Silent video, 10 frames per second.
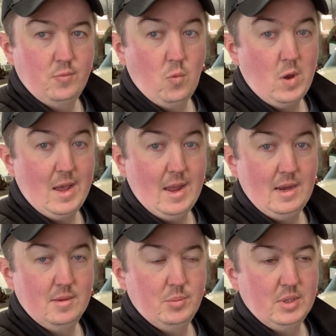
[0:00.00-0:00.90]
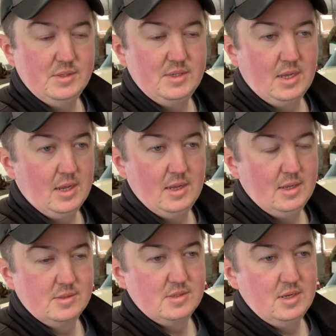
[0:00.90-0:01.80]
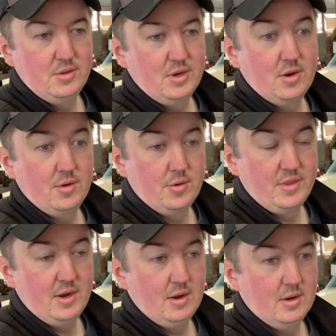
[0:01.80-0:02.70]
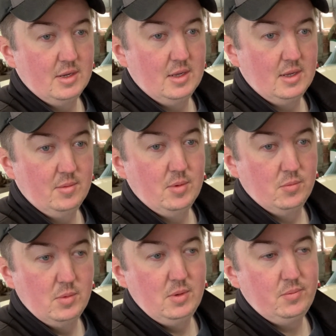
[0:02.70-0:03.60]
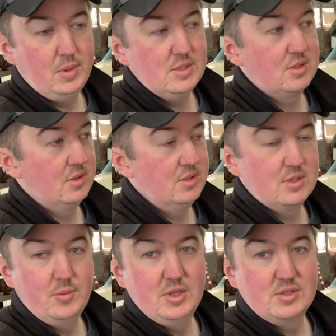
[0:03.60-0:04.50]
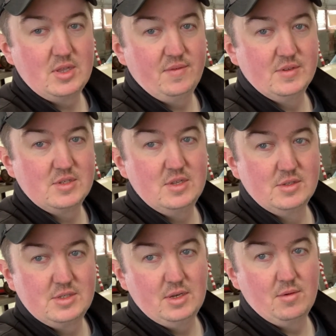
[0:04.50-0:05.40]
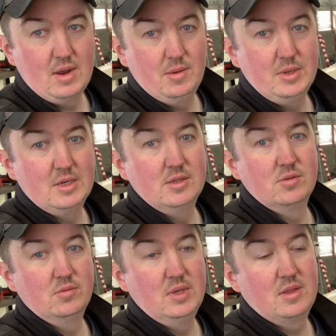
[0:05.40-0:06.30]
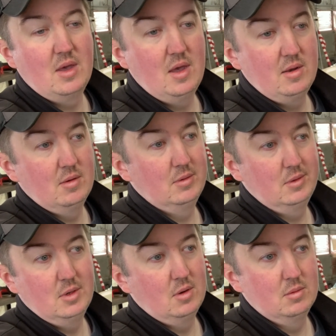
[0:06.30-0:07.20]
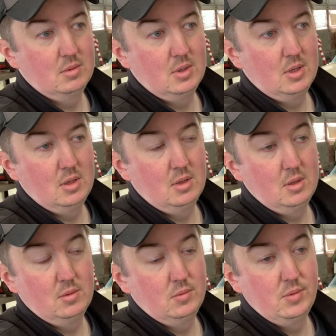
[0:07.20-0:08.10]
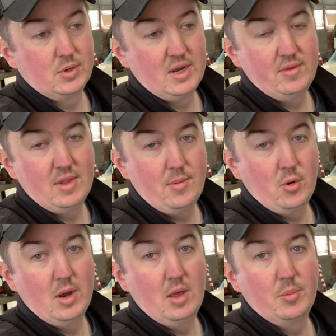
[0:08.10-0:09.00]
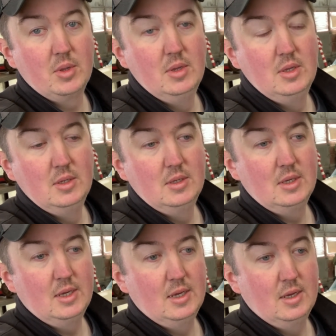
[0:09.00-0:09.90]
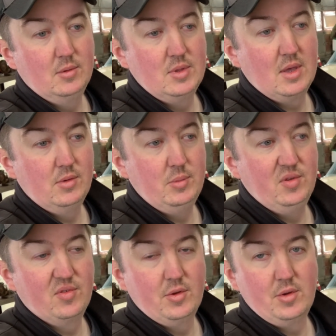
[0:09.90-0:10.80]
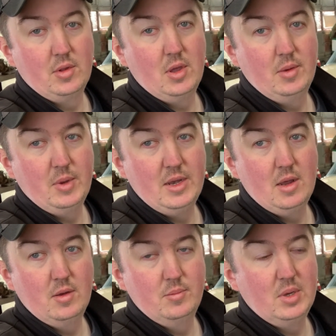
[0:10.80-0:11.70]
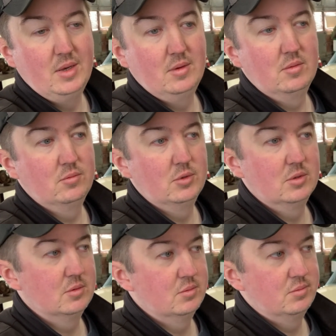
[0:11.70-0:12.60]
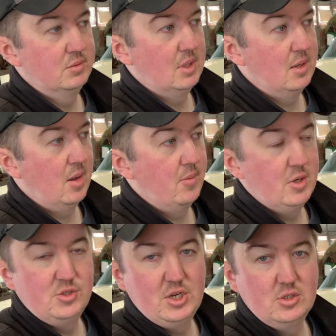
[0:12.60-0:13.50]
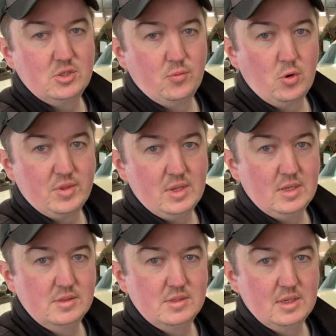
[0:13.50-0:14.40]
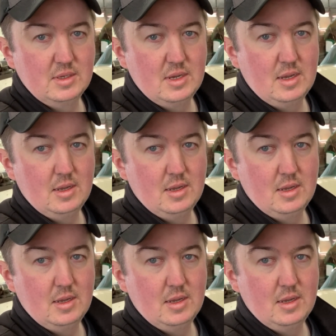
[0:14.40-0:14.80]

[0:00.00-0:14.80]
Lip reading: why, but it's neither here nor there. Basically, some of this stuff is still sitting around because we thought, we were going to have a lot more help. We thought we'd be further along by now, but I'm going to change some more things, and